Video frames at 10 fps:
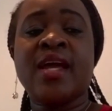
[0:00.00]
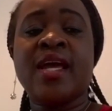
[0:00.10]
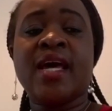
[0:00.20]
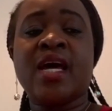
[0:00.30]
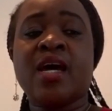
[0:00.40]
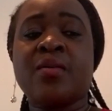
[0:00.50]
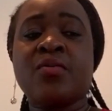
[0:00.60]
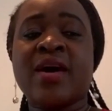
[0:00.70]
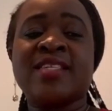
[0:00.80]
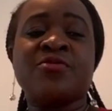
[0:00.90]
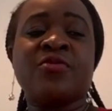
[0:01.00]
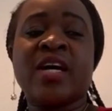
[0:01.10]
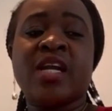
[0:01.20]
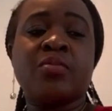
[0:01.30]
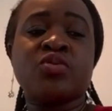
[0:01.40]
Um, why is it
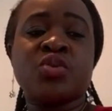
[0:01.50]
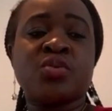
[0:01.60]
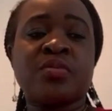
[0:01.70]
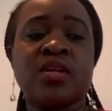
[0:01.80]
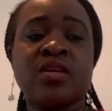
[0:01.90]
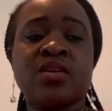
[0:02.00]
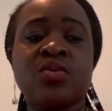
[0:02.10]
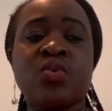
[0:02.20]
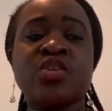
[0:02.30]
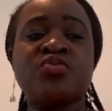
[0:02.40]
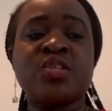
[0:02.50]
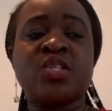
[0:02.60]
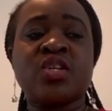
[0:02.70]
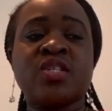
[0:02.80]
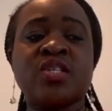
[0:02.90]
valuable to me? What
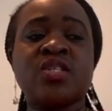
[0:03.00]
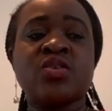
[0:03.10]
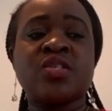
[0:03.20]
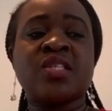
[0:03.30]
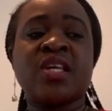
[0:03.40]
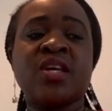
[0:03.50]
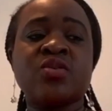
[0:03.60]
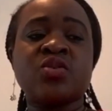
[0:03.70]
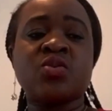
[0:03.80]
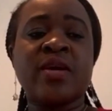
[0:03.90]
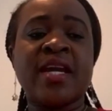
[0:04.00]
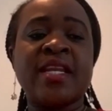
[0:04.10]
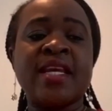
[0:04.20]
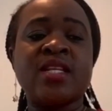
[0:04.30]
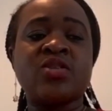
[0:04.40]
resources or skills do I
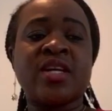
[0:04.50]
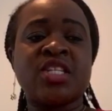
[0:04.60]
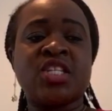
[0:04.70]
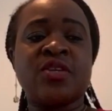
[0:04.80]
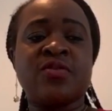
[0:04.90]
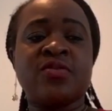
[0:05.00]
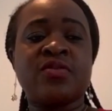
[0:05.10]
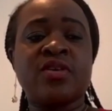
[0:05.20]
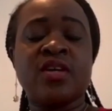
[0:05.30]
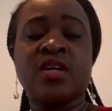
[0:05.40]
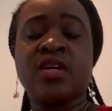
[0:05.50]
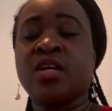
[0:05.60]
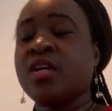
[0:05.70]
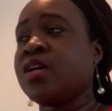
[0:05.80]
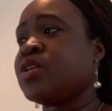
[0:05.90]
need to achieve
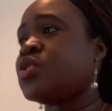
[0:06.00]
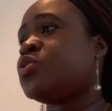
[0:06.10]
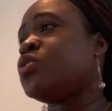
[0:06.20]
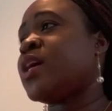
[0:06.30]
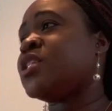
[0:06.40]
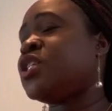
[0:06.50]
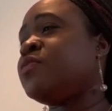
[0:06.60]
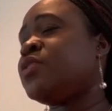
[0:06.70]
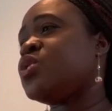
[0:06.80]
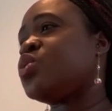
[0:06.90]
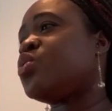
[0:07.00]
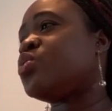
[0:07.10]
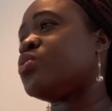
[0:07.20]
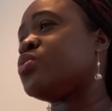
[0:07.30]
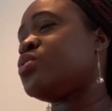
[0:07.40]
to achieve this
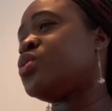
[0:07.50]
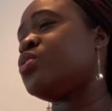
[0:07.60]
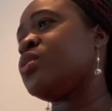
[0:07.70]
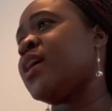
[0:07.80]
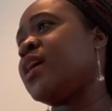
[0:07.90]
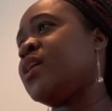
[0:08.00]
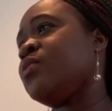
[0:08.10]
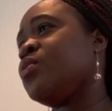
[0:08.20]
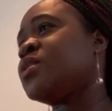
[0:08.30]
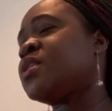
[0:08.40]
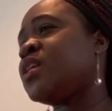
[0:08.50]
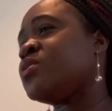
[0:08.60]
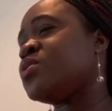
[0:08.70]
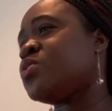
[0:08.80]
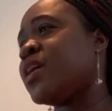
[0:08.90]
goal? So, like, what
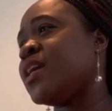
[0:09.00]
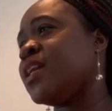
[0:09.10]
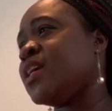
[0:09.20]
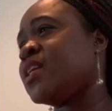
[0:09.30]
skills do I need?